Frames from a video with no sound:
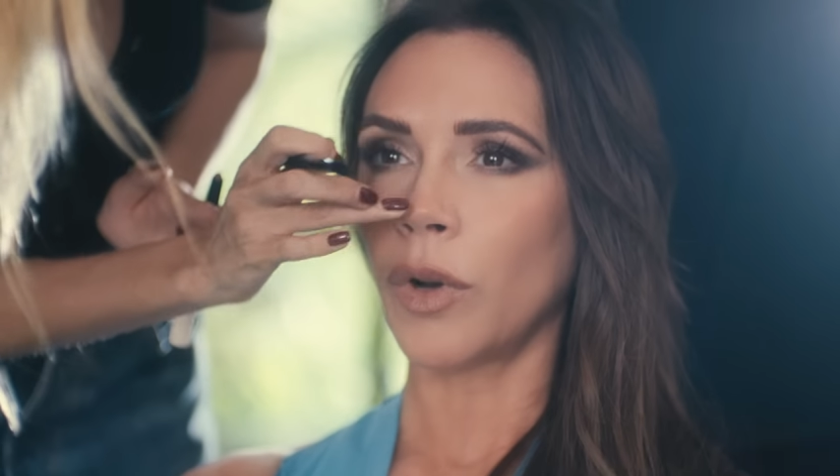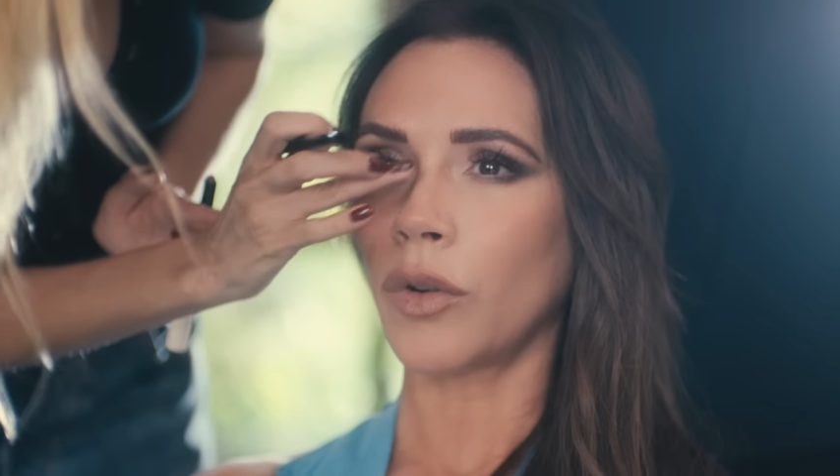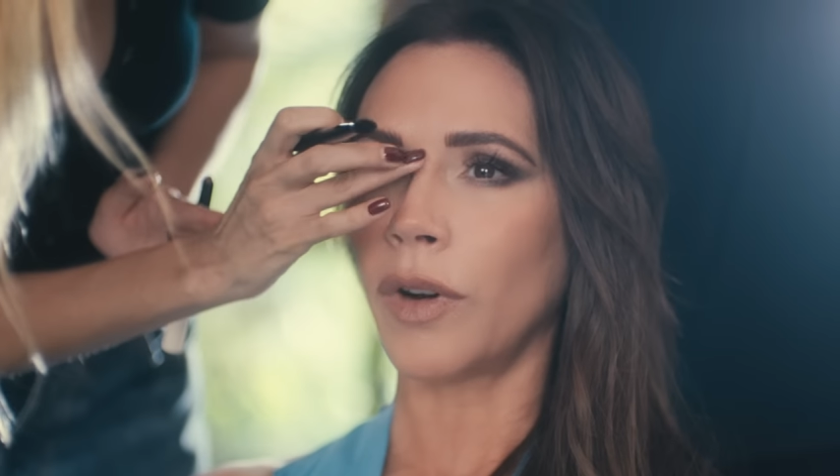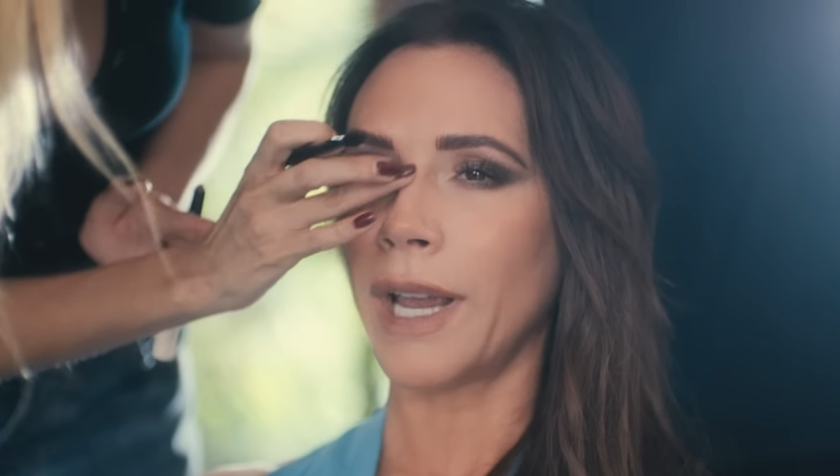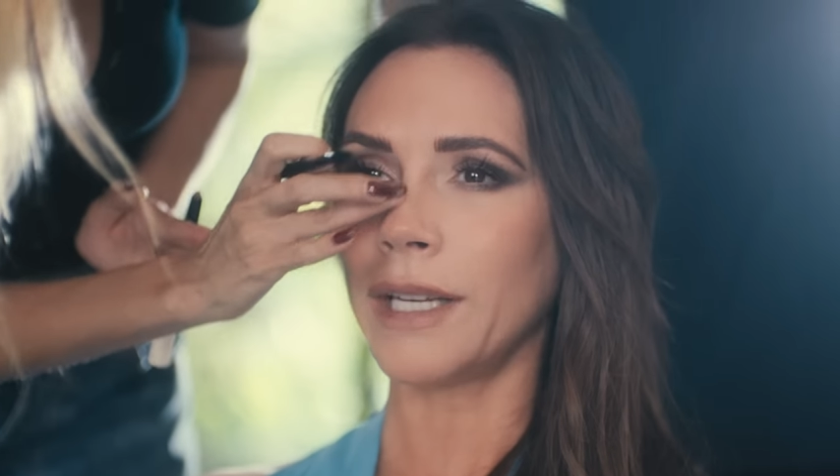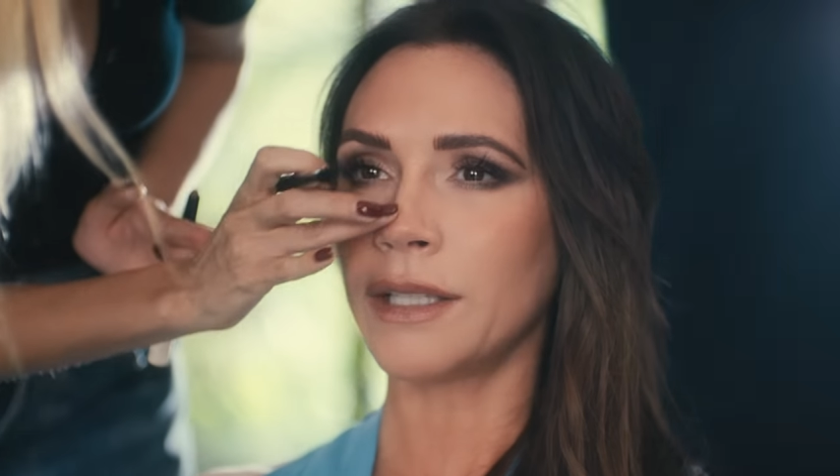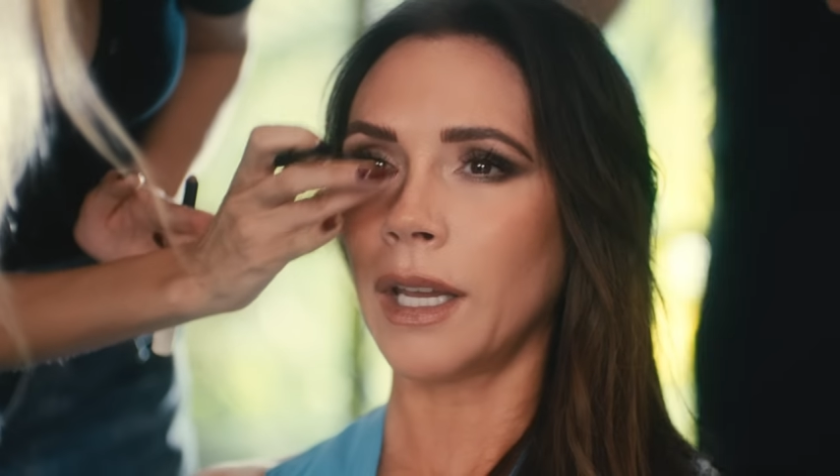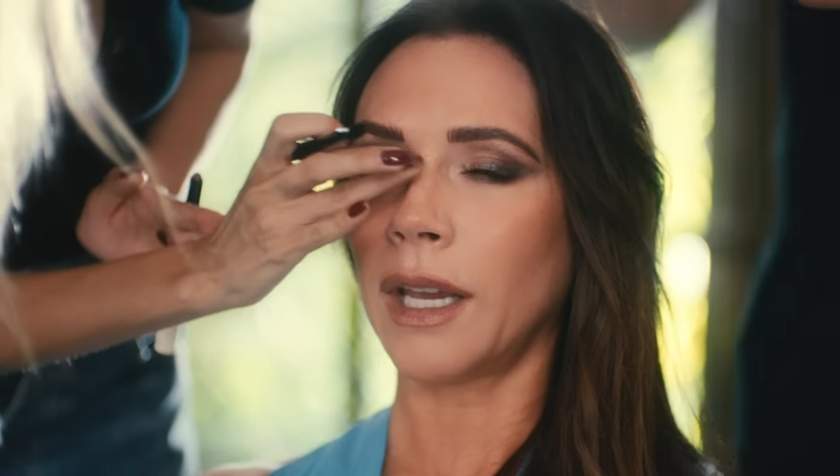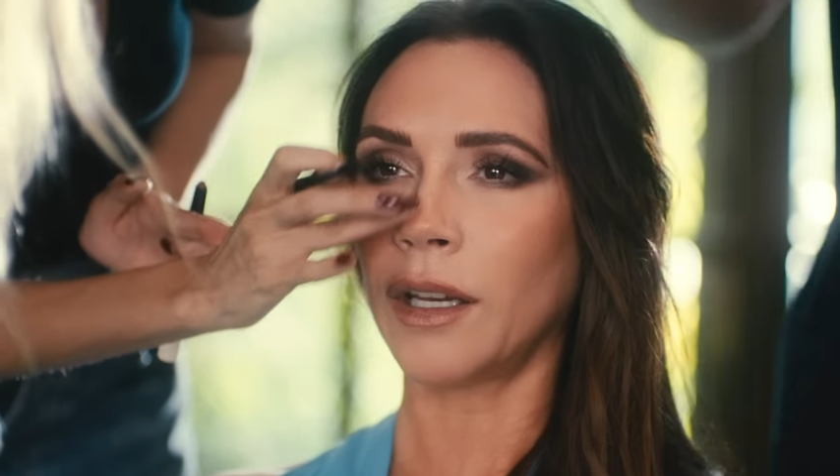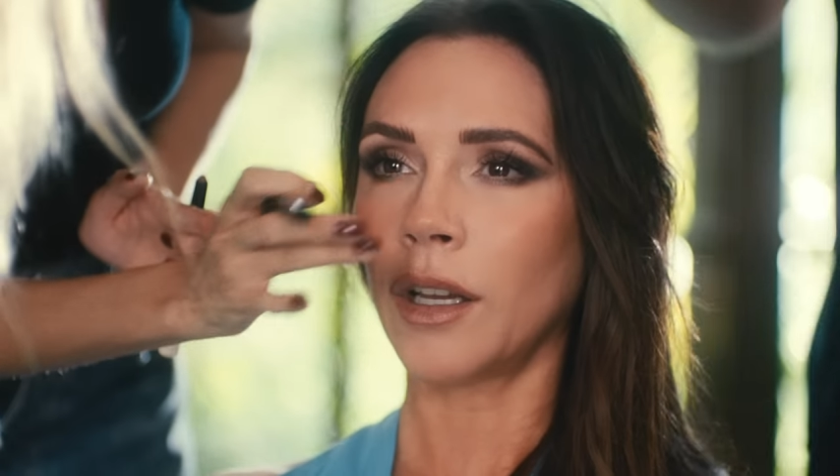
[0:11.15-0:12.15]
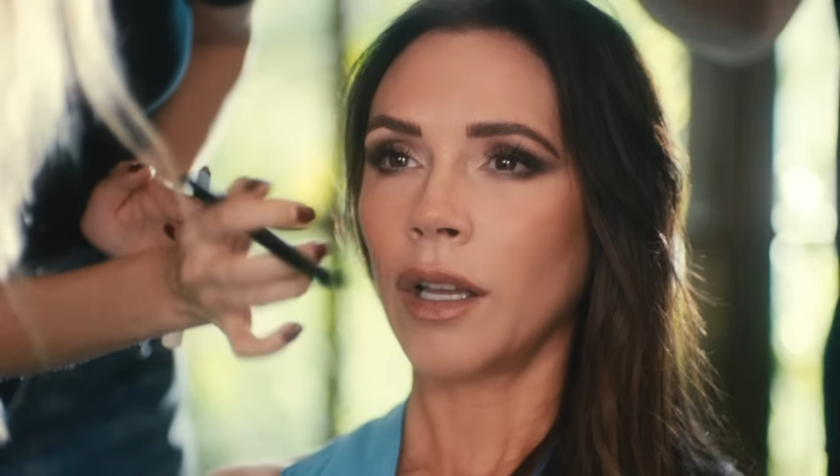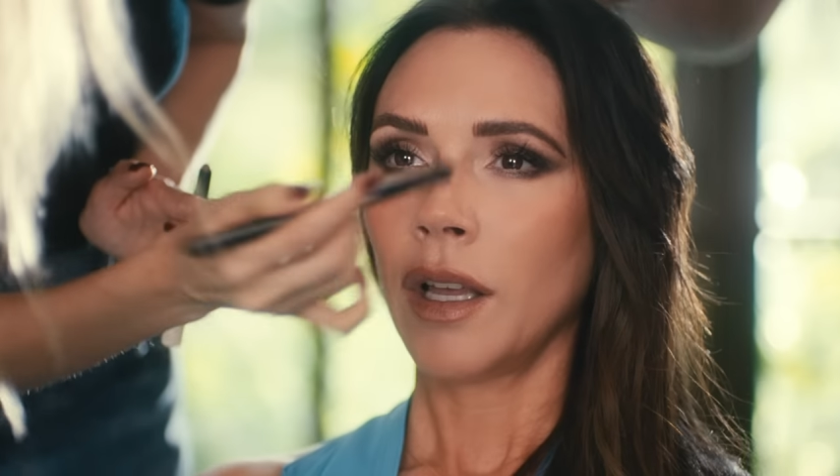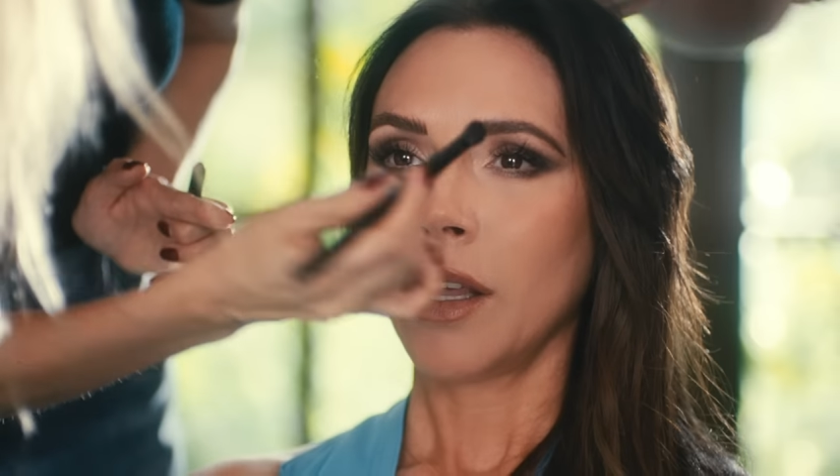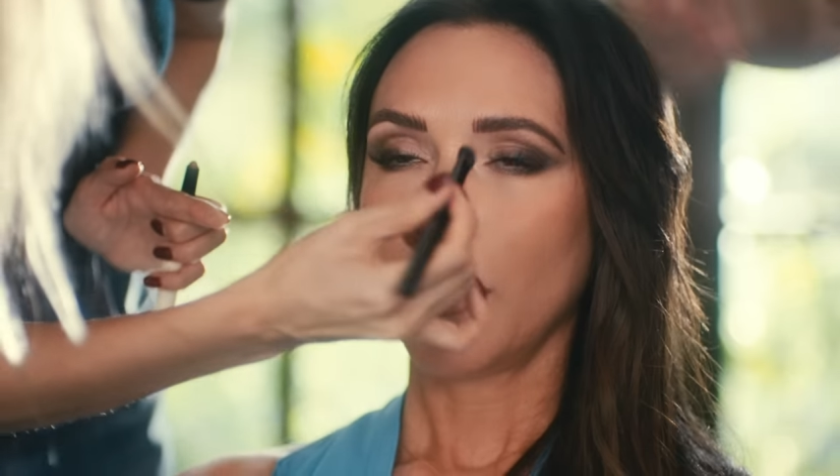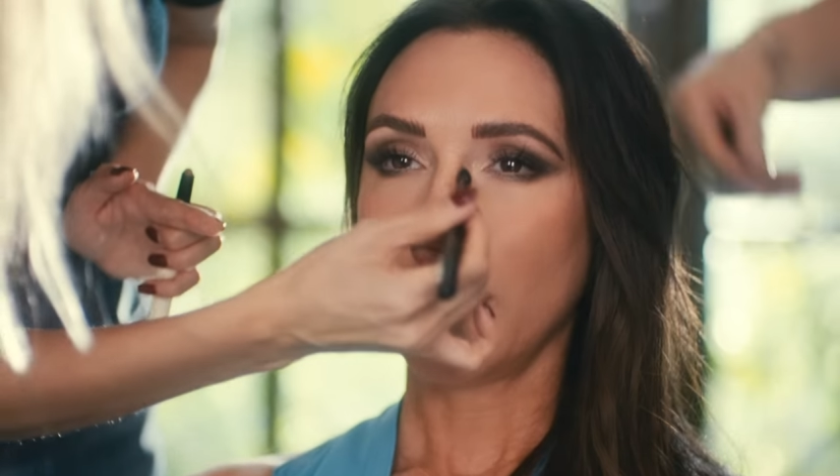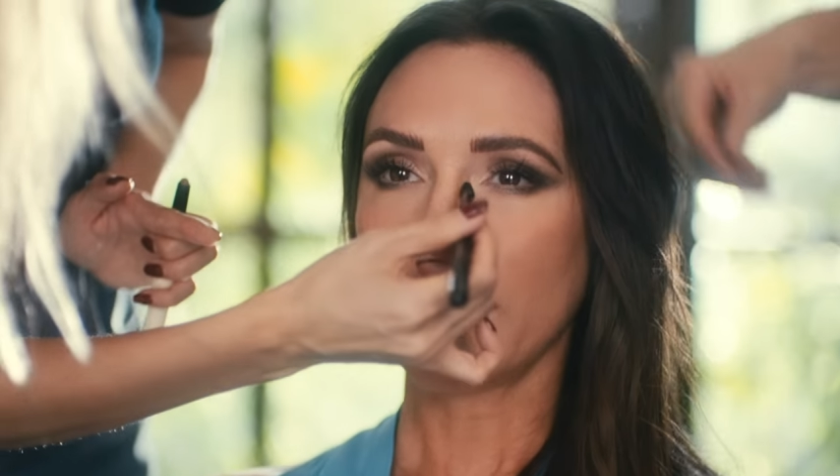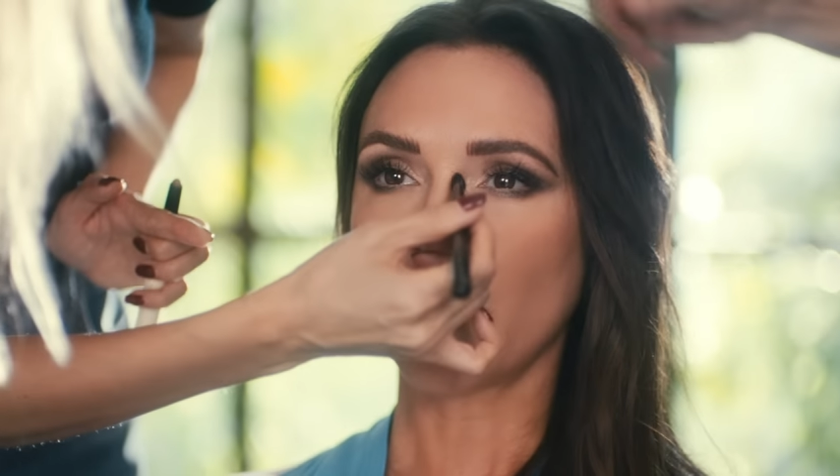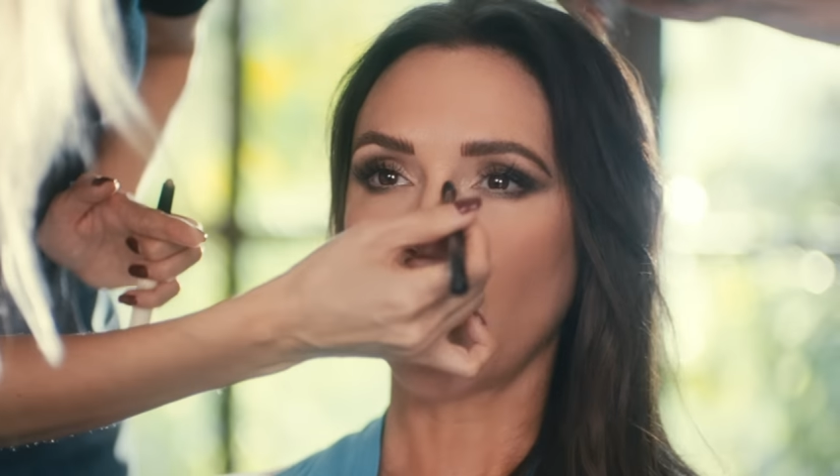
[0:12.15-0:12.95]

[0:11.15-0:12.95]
creating this